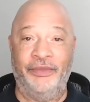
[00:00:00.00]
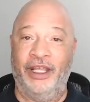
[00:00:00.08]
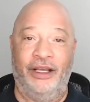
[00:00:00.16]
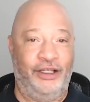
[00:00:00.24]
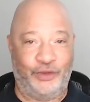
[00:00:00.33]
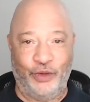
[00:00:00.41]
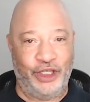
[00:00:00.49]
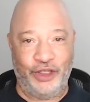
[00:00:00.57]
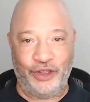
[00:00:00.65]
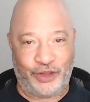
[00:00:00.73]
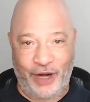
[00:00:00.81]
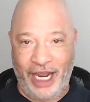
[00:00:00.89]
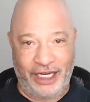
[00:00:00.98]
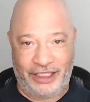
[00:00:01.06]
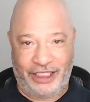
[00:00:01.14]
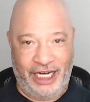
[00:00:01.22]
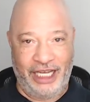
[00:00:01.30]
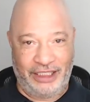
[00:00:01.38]
Because when you try to
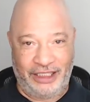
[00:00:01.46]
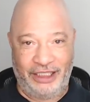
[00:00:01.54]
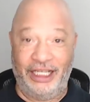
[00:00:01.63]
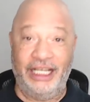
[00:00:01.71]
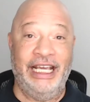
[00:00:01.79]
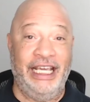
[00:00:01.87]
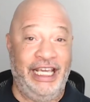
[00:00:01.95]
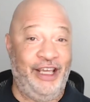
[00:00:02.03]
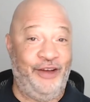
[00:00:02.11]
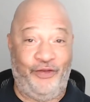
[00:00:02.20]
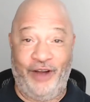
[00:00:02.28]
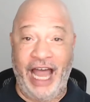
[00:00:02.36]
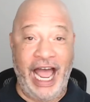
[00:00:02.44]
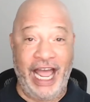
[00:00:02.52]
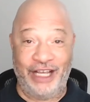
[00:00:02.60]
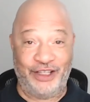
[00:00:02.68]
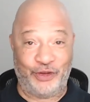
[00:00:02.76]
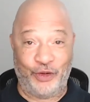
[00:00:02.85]
chase it, it
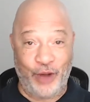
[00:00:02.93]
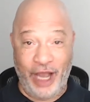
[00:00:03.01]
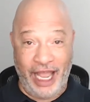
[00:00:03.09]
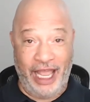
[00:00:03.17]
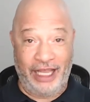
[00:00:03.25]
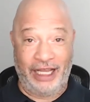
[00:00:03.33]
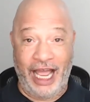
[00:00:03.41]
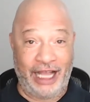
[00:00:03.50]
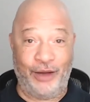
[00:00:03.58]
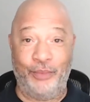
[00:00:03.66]
flies away like a